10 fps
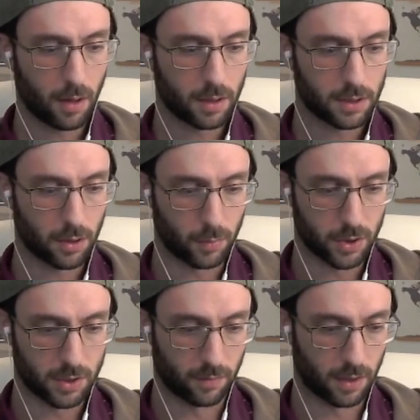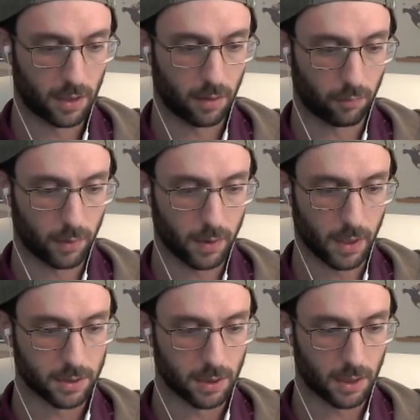It's almost as if they didn't
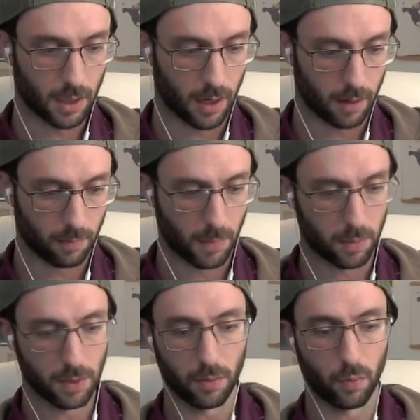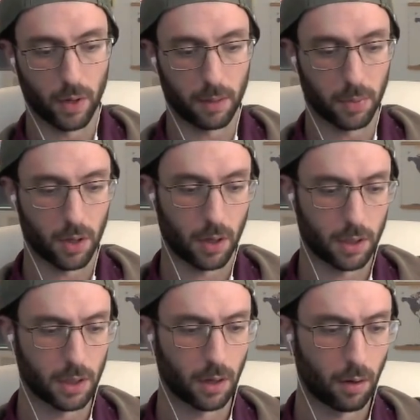realize that they had maybe a winning pawn
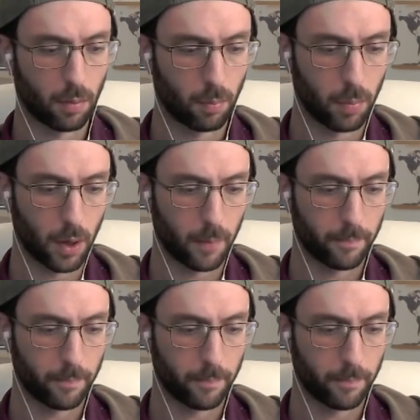here. But